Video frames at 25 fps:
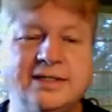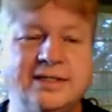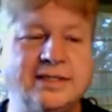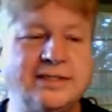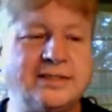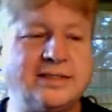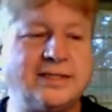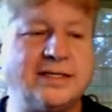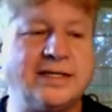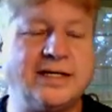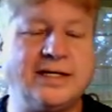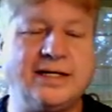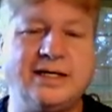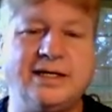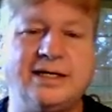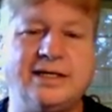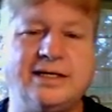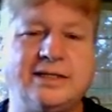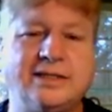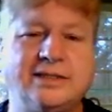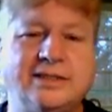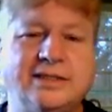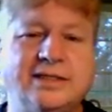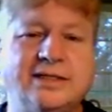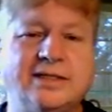This thing
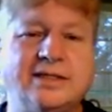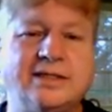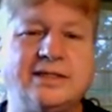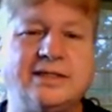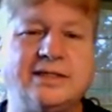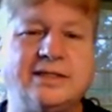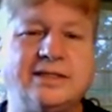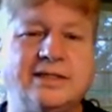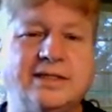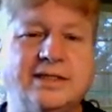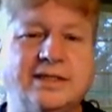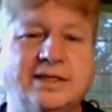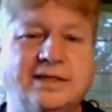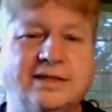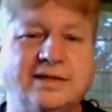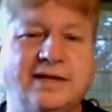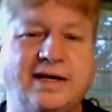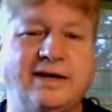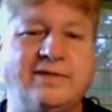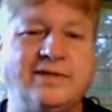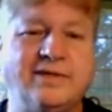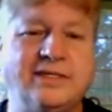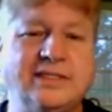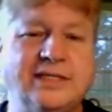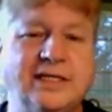has
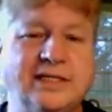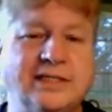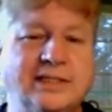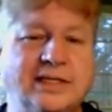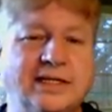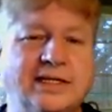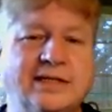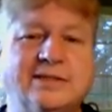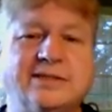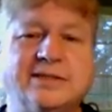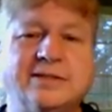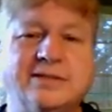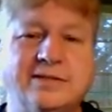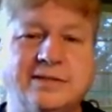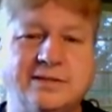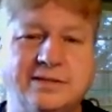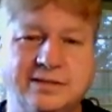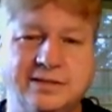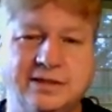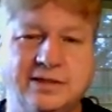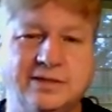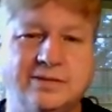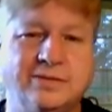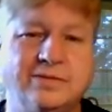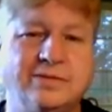the every 10,000
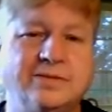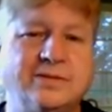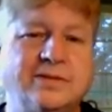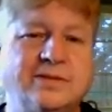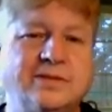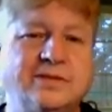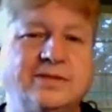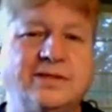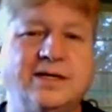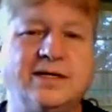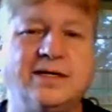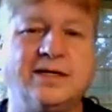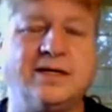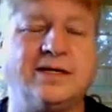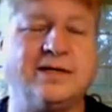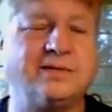tokes